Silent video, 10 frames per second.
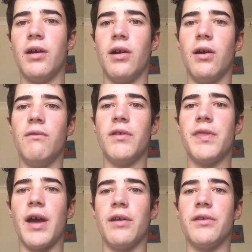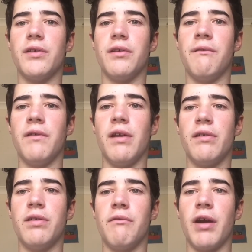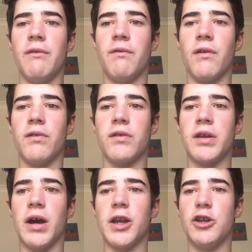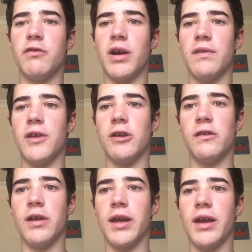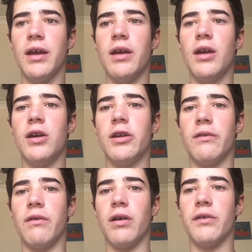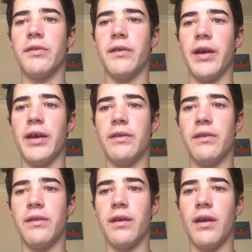Over thousands of years, the rainforest started transitioning to grasslands